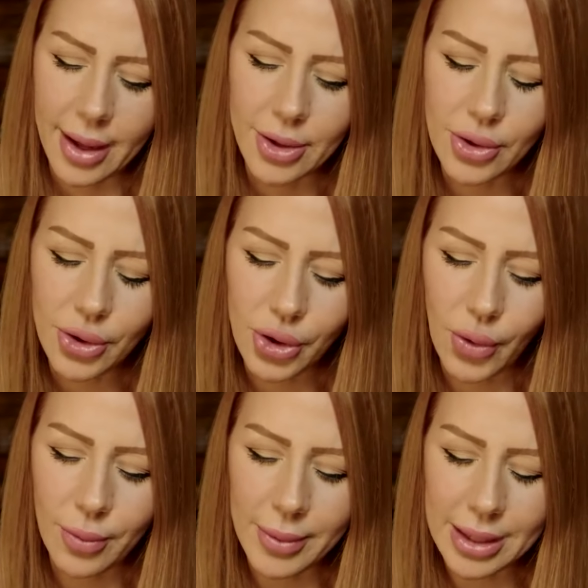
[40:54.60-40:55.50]
He's just
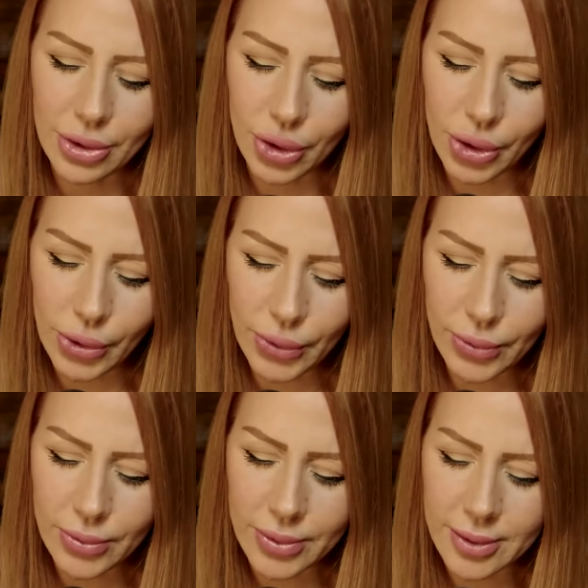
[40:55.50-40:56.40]
showing me his
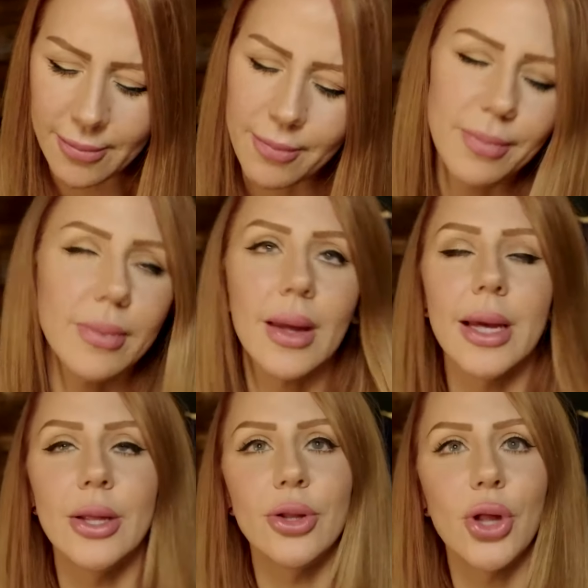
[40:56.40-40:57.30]
shoes.
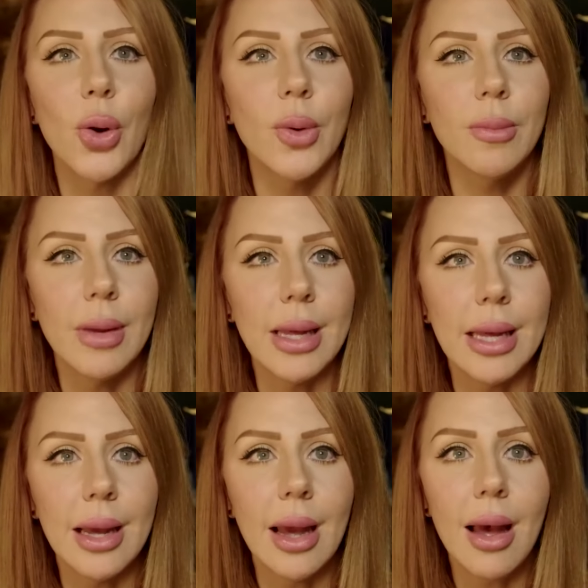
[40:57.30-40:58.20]
He's showing
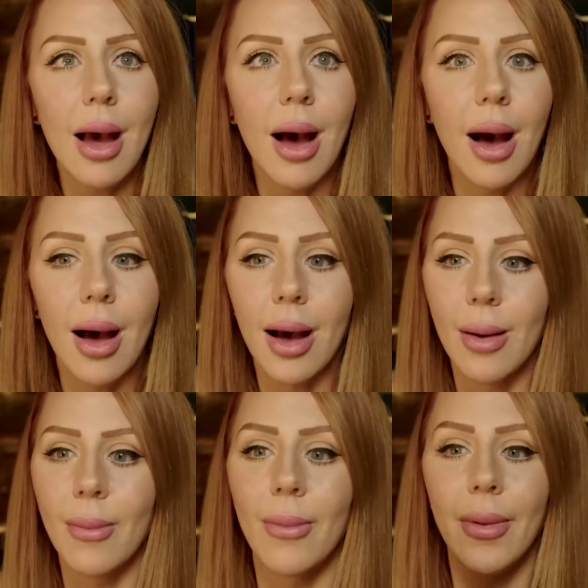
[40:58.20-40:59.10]
me,
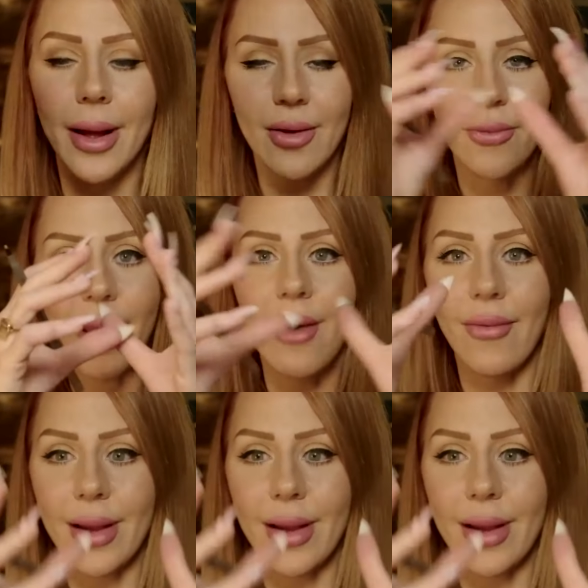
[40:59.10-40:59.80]
like if we have